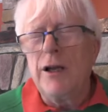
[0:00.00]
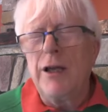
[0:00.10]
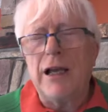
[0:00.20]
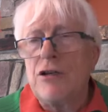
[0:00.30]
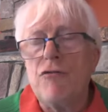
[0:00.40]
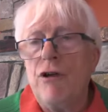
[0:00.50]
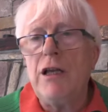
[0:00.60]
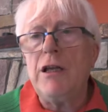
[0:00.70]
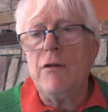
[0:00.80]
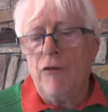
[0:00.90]
Get a
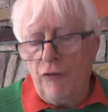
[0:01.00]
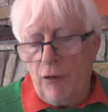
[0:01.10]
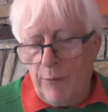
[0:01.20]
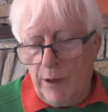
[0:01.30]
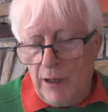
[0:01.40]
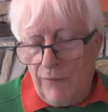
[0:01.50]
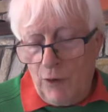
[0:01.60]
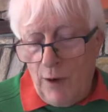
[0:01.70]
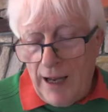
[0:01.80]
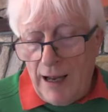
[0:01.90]
reading from me if
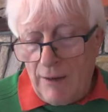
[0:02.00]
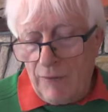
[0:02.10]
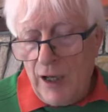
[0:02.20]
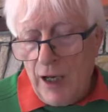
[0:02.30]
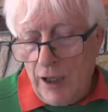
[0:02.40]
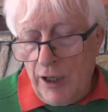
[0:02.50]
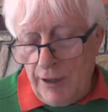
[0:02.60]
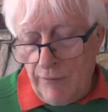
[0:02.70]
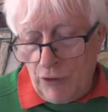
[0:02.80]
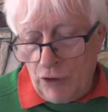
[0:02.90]
you have
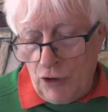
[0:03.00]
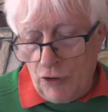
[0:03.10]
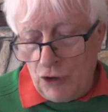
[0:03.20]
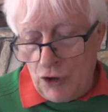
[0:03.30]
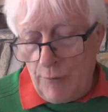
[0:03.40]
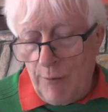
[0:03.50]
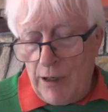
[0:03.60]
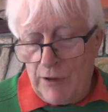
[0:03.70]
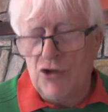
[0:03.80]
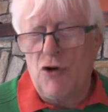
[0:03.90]
Chiron conjunct
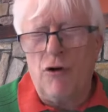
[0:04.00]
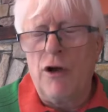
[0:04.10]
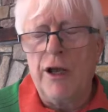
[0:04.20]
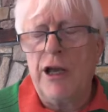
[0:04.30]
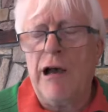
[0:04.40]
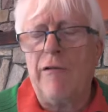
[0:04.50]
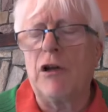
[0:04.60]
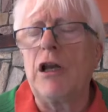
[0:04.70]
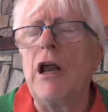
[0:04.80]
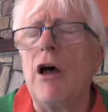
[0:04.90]
Mars or Chiron
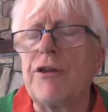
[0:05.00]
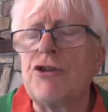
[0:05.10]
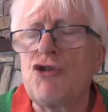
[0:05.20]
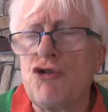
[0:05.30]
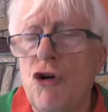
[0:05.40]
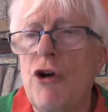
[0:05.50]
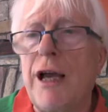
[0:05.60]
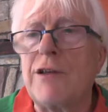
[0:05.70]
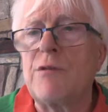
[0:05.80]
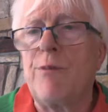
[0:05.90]
in other strong
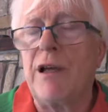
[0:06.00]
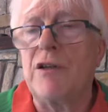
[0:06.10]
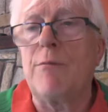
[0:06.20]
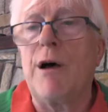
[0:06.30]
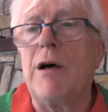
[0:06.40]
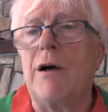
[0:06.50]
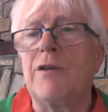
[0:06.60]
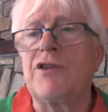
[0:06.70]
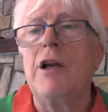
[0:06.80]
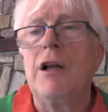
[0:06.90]
aspect to
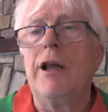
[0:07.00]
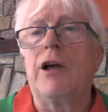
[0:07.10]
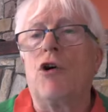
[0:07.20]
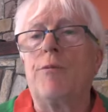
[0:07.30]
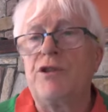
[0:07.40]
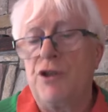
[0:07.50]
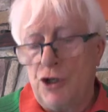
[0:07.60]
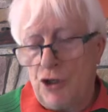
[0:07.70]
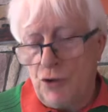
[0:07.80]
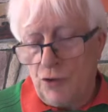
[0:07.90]
Mars, like
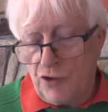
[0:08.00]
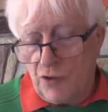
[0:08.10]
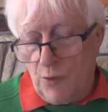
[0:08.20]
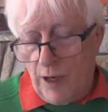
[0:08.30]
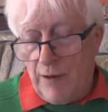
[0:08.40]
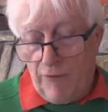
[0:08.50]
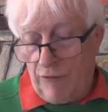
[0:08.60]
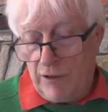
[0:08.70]
opposition or square, for